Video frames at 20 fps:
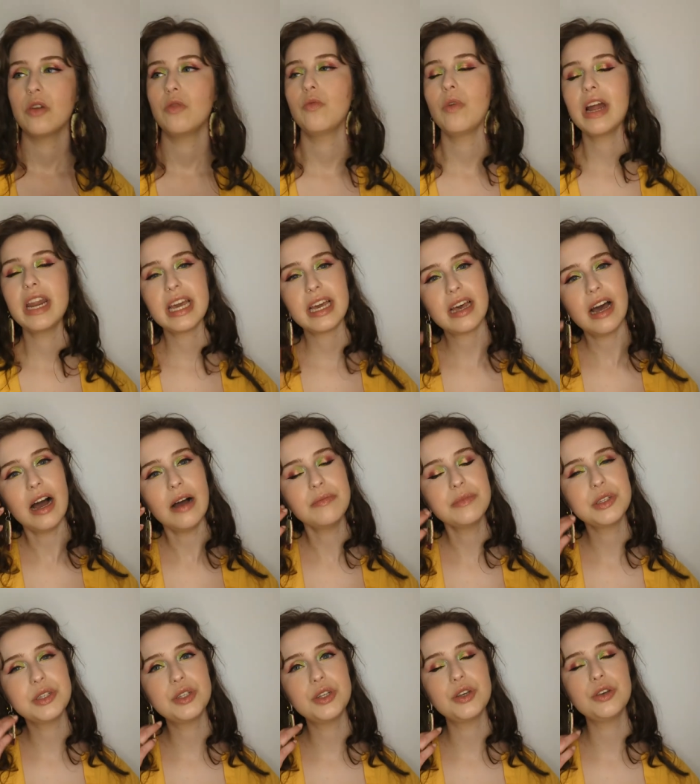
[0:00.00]
When it
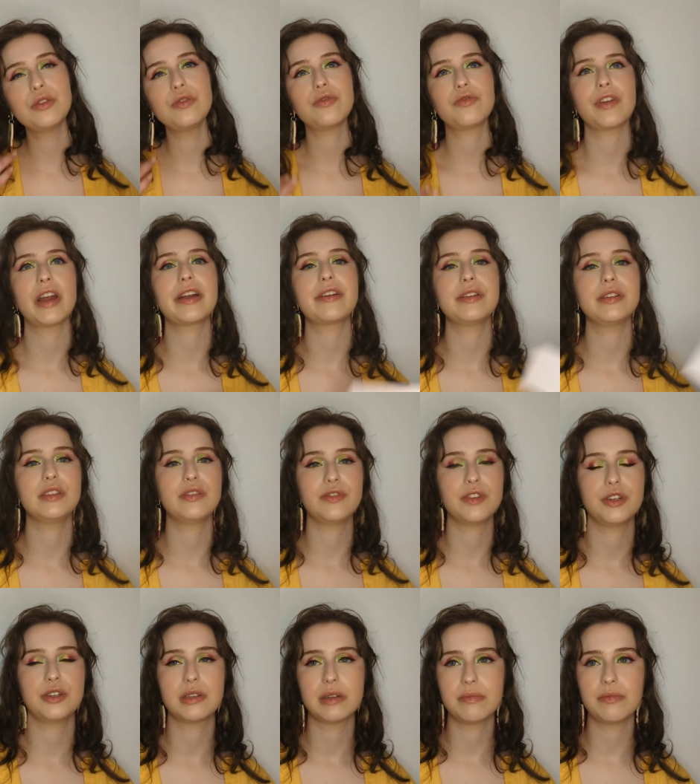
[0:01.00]
comes to fragrance
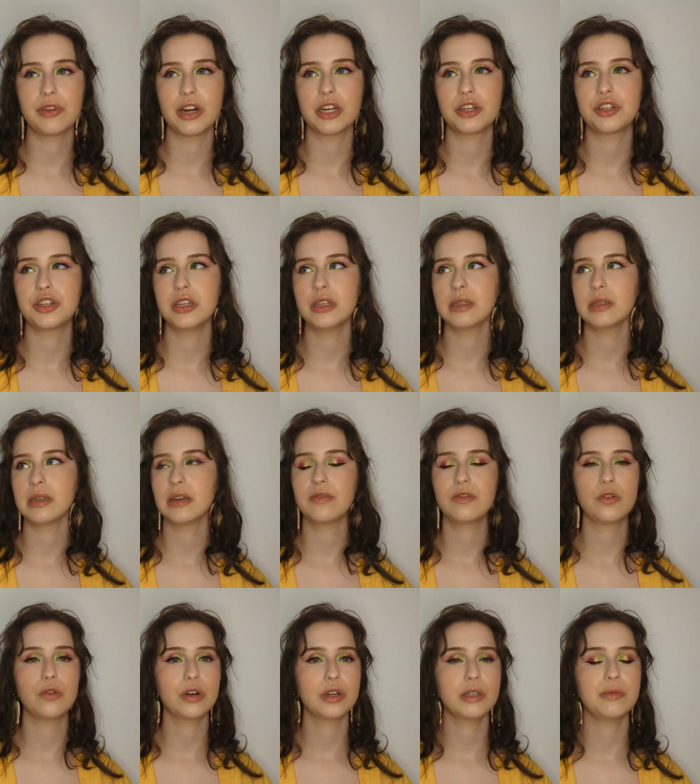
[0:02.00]
first impressions,
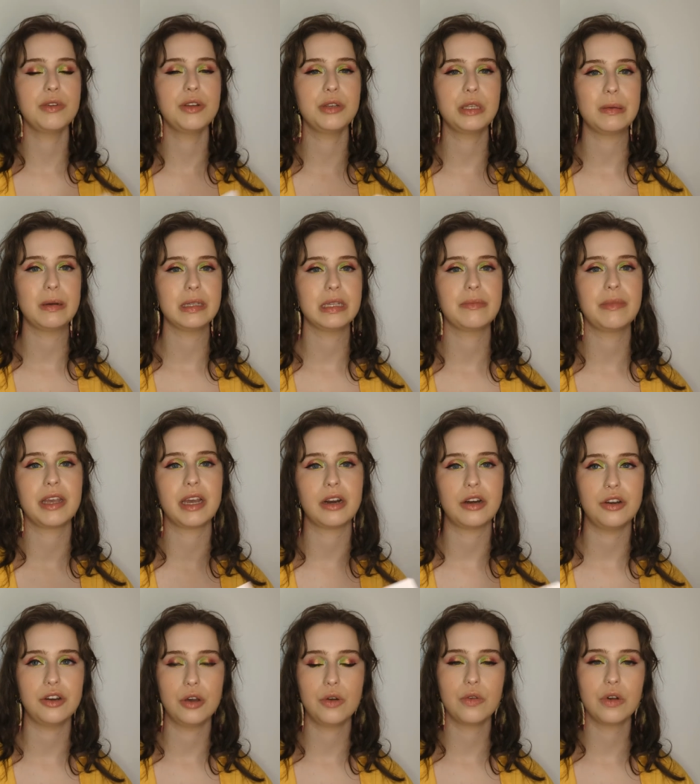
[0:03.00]
of course when you smell something
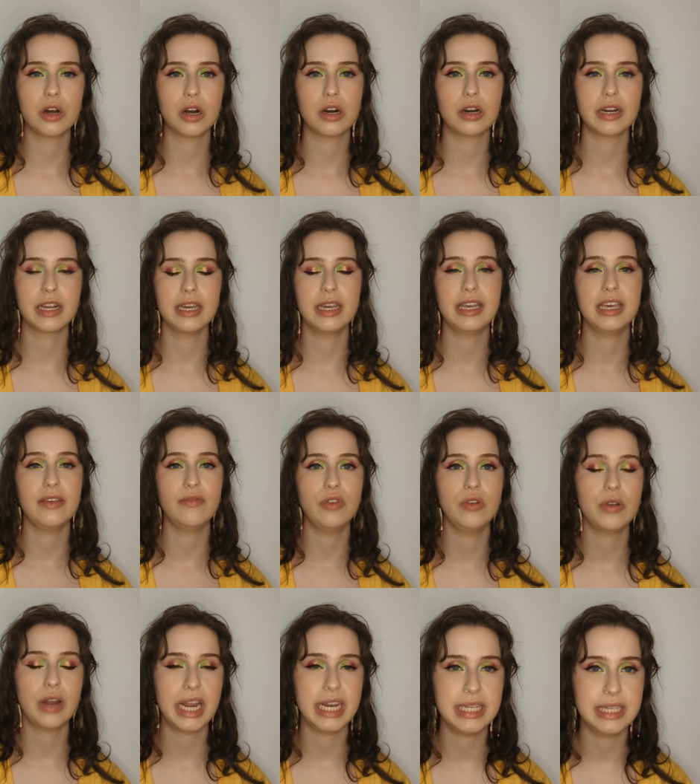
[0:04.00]
on a note card, it can give
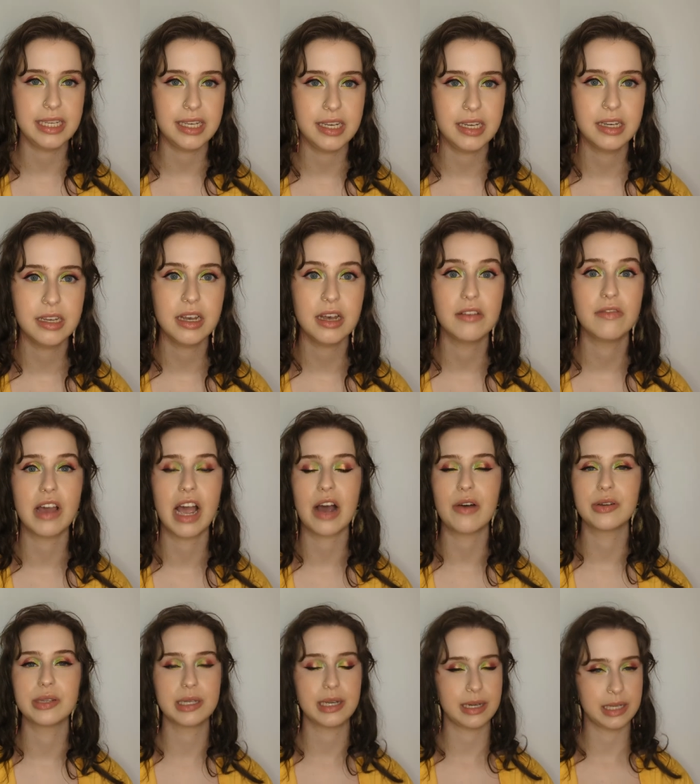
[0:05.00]
you an idea of
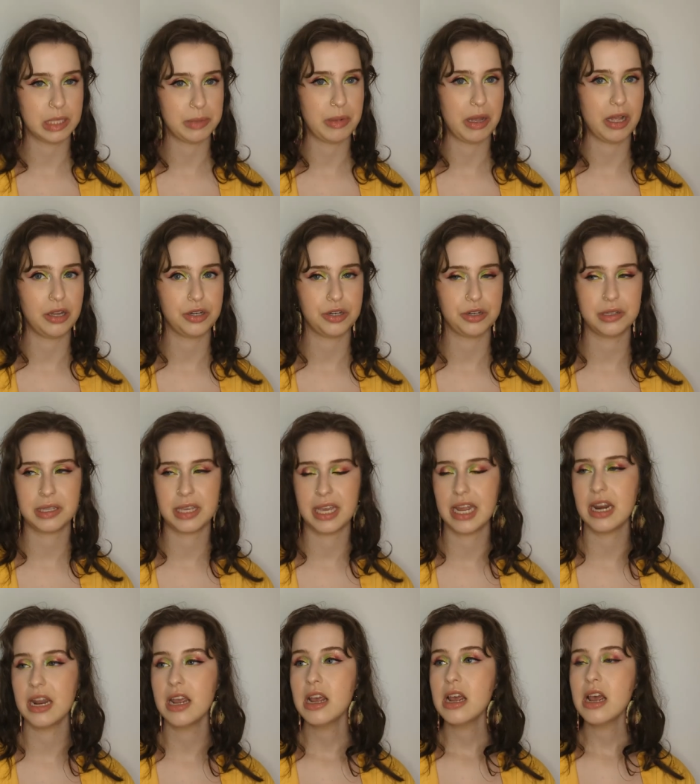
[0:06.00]
how it's gonna smell on your
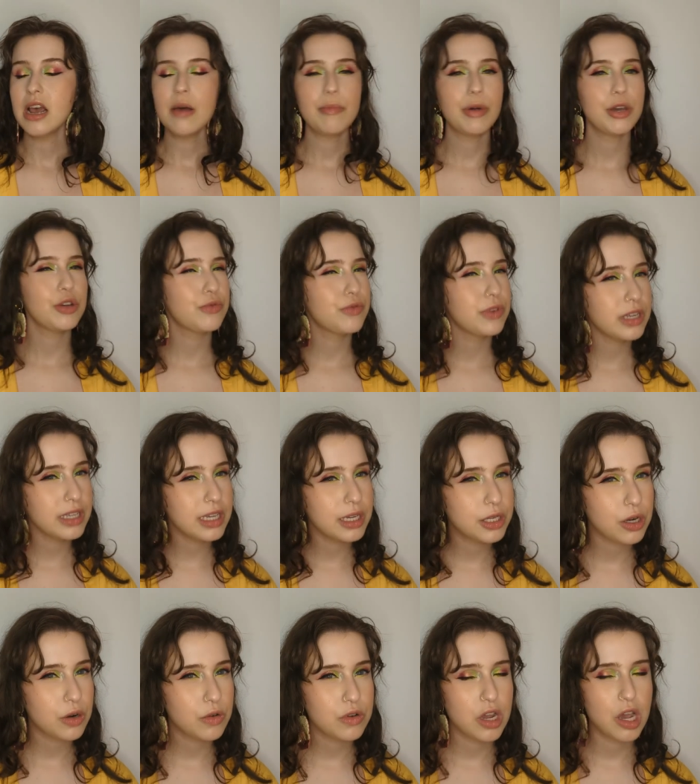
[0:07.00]
skin, but you really
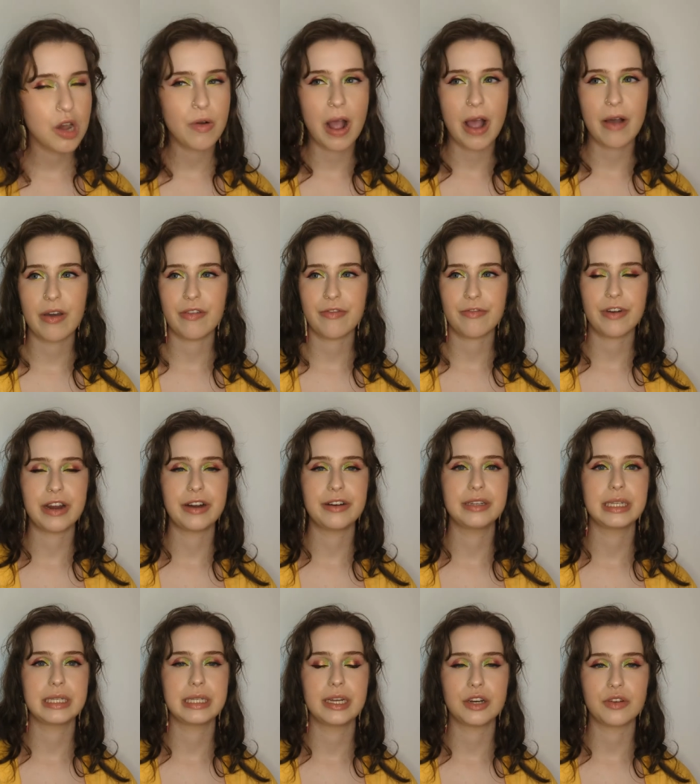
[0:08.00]
don't know how a
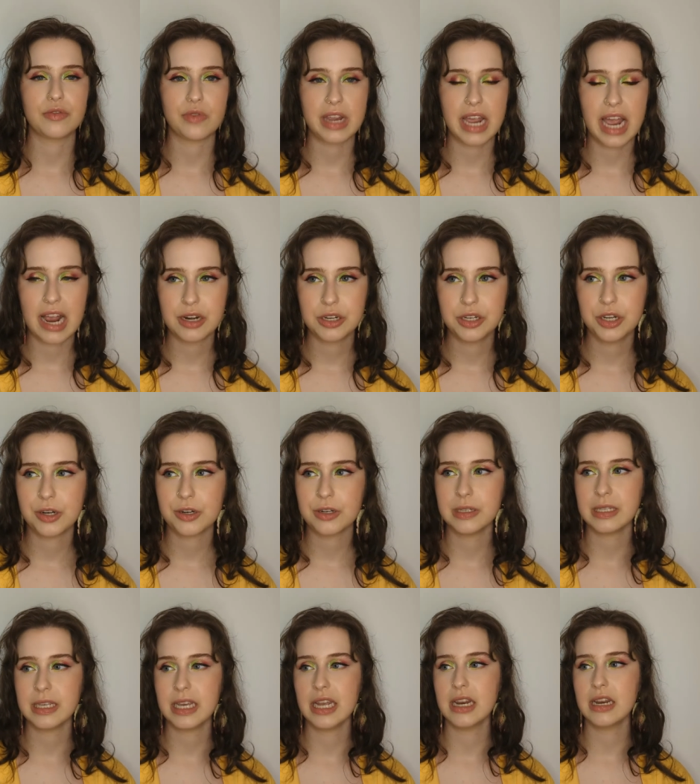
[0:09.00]
fragrance is gonna react to your
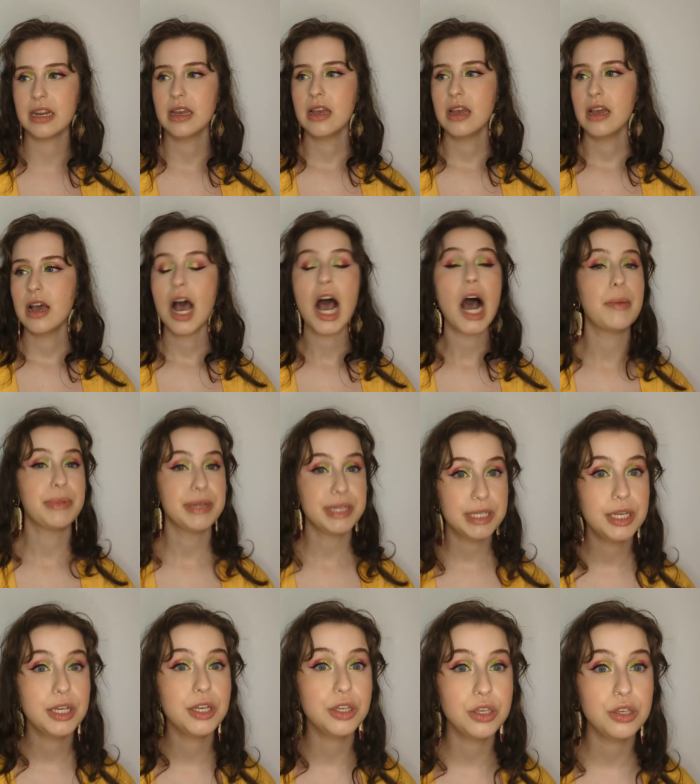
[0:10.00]
skin um,
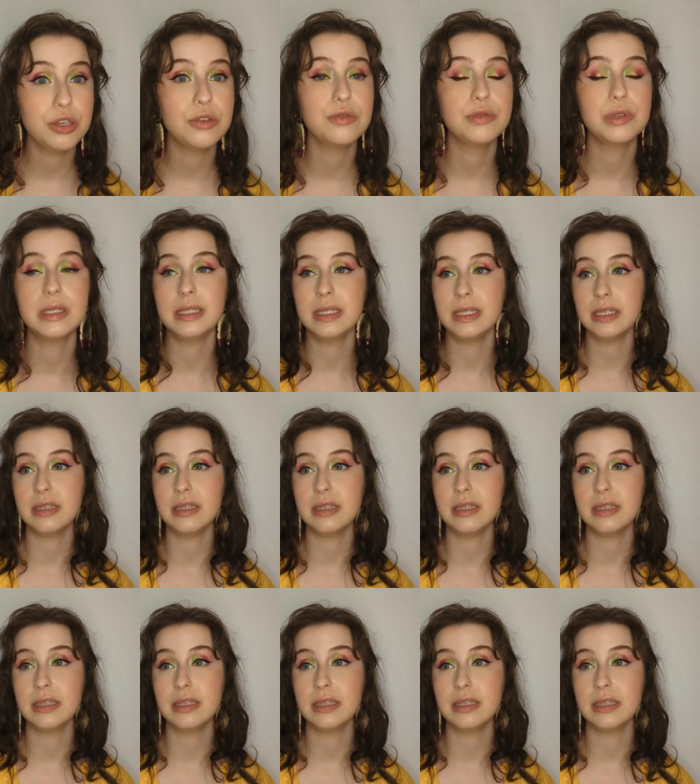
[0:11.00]
until you